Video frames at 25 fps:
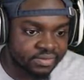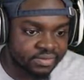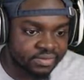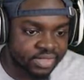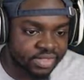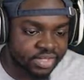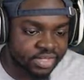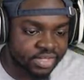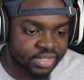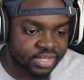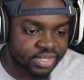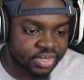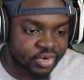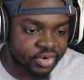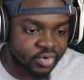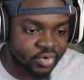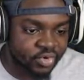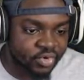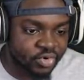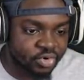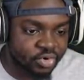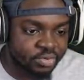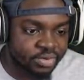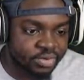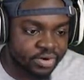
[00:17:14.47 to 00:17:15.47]
A
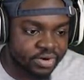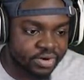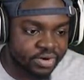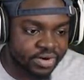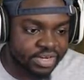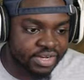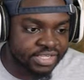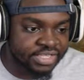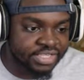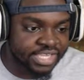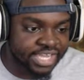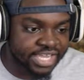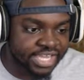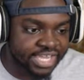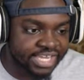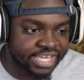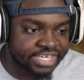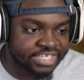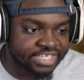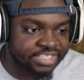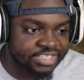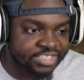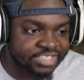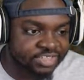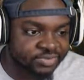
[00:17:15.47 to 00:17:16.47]
crowbar in the
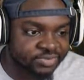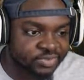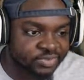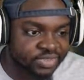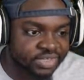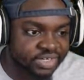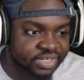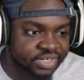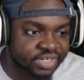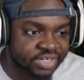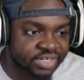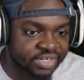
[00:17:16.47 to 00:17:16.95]
attic somewhere.